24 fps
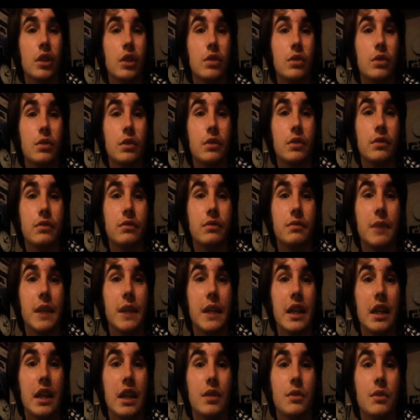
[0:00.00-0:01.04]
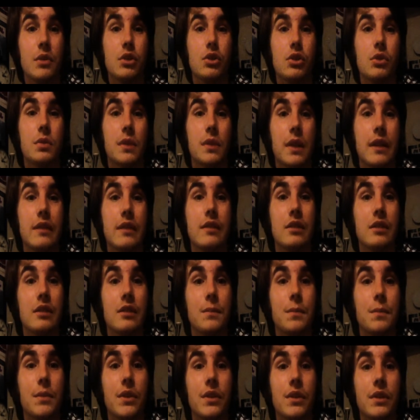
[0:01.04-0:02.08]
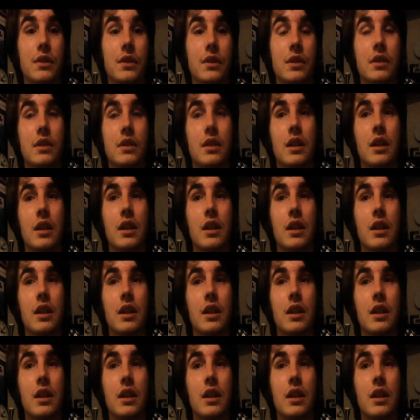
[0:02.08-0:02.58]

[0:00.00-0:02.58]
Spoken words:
Squad for me was quite disappointing.